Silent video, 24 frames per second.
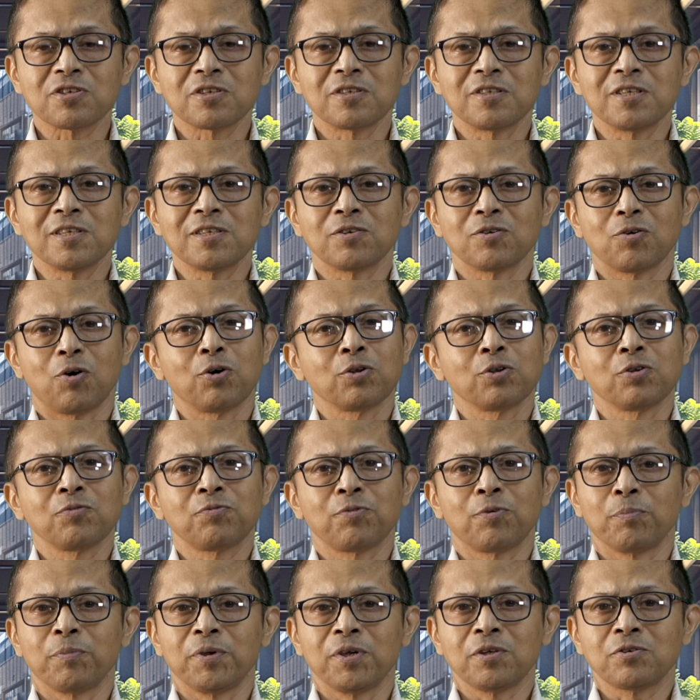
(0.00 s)
indeed an honor
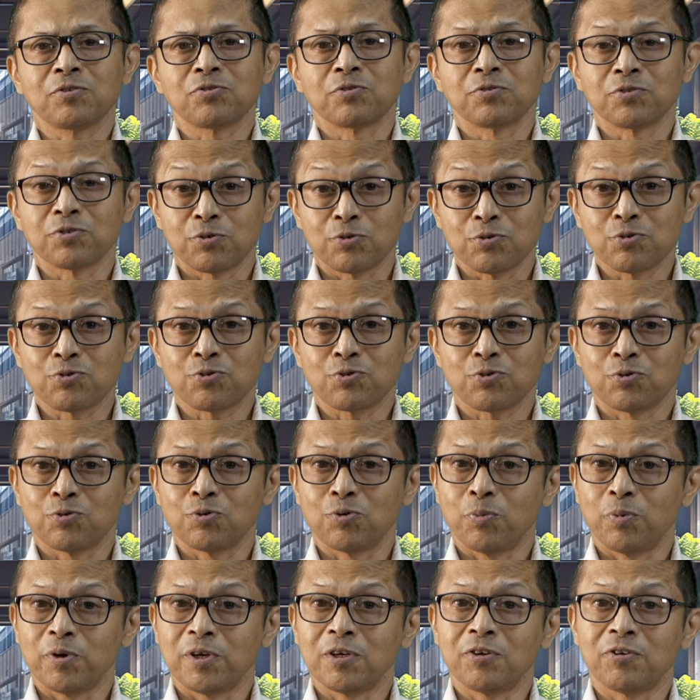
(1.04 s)
for me to introduce to you
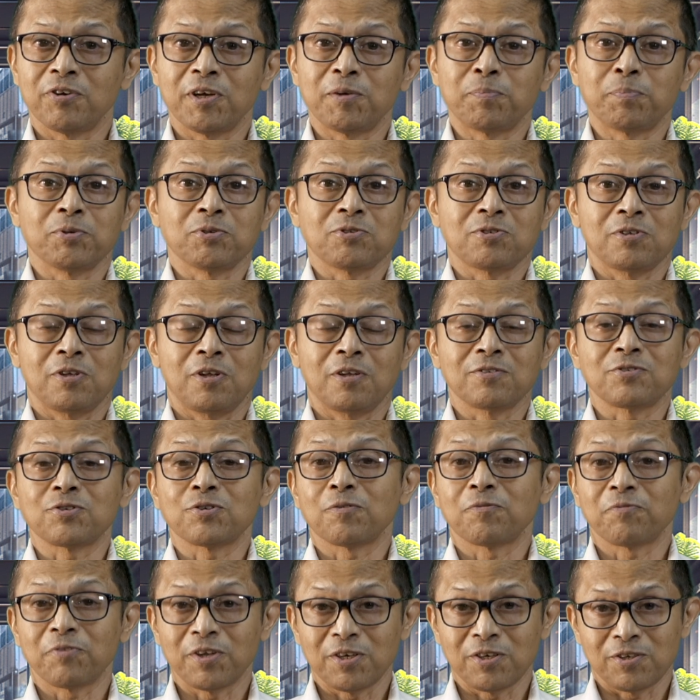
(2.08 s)
a very great personality
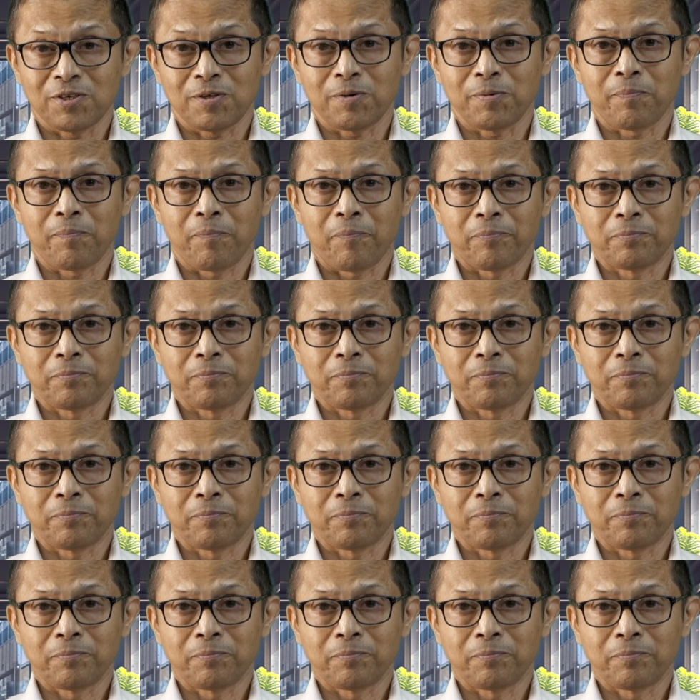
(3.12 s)
of India,